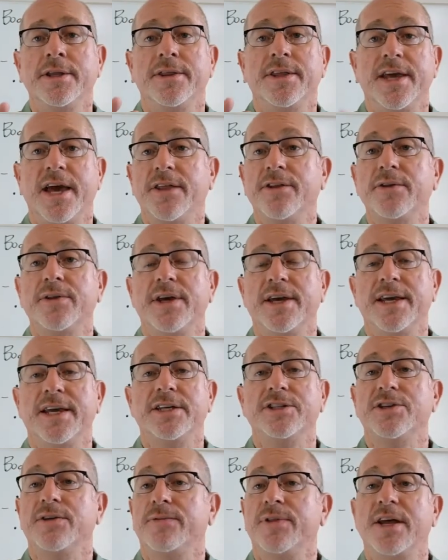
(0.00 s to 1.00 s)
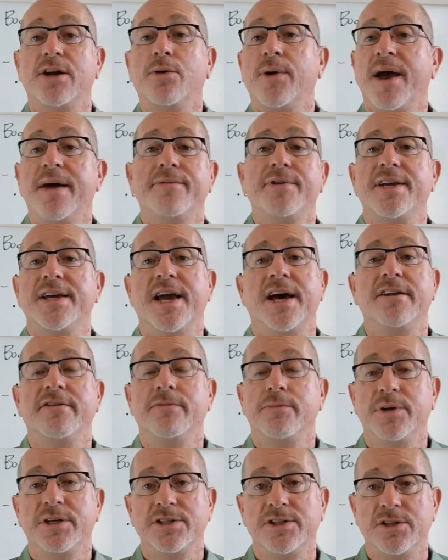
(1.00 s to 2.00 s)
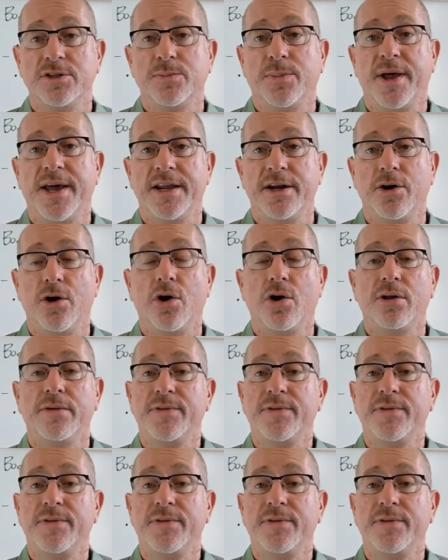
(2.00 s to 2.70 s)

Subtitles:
The other thing is, if they don't have any kind of business plan at all,